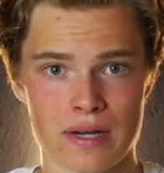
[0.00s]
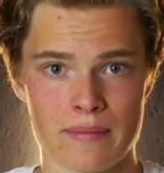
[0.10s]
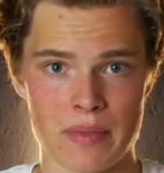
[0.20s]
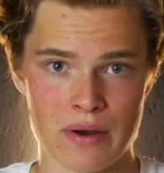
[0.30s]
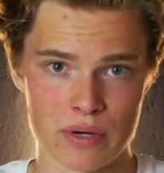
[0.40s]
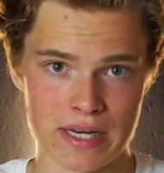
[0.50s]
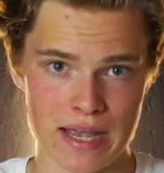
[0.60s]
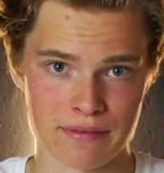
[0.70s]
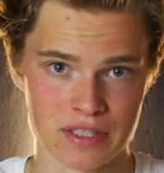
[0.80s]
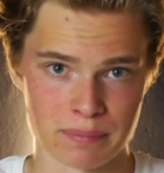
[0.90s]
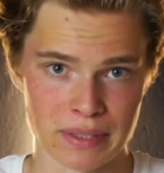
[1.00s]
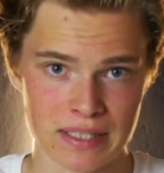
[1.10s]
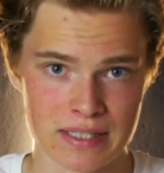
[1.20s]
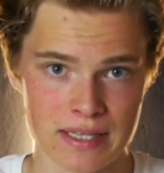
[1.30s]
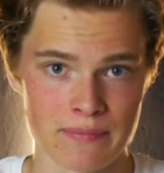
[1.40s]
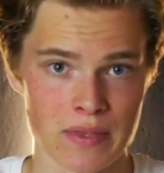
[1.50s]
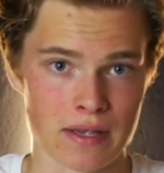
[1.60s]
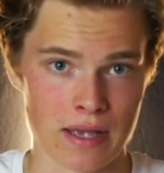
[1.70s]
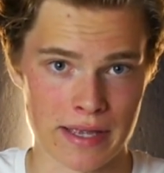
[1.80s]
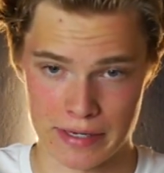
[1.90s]
I really have stability
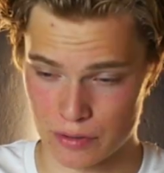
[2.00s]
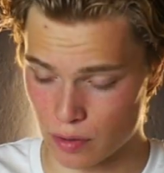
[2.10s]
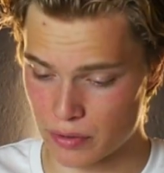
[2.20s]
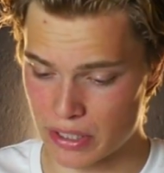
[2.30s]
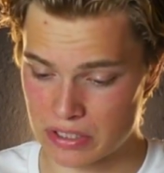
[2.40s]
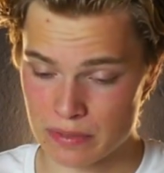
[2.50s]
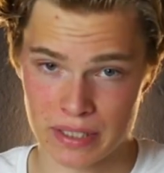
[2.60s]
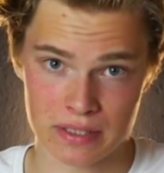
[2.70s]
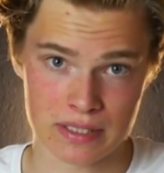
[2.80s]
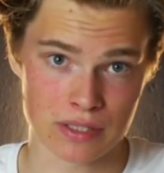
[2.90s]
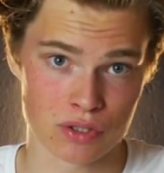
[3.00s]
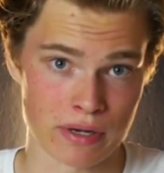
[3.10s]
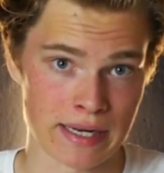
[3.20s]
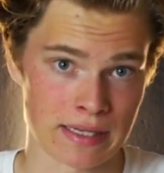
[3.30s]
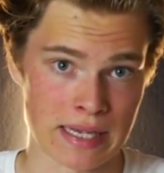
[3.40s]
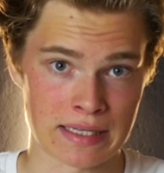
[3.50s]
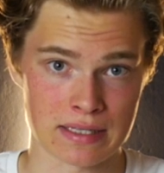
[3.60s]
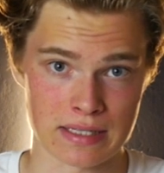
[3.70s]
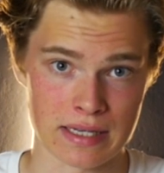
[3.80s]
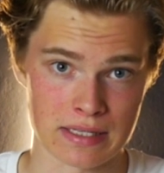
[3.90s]
and I incorporate stability training
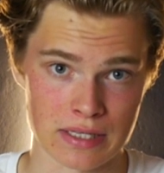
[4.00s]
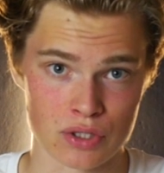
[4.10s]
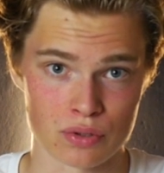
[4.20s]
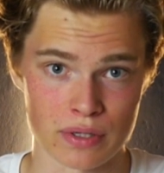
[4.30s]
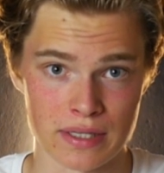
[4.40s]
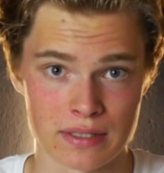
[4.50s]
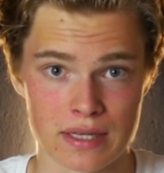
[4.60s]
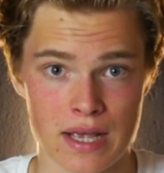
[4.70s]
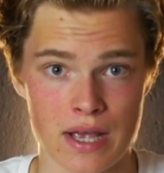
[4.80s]
exercises into it.